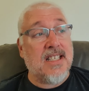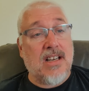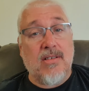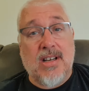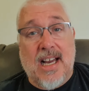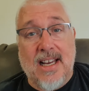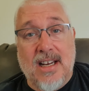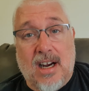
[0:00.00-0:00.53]
it's
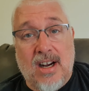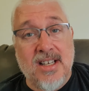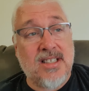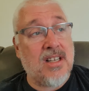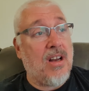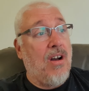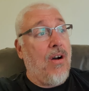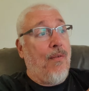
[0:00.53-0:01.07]
okay,
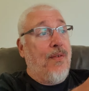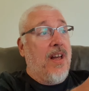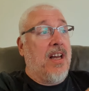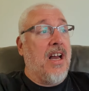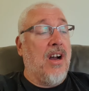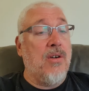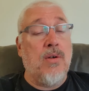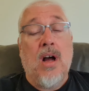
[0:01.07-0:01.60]
guys, off you
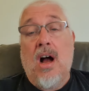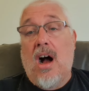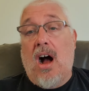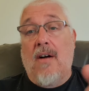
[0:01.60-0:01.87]
go.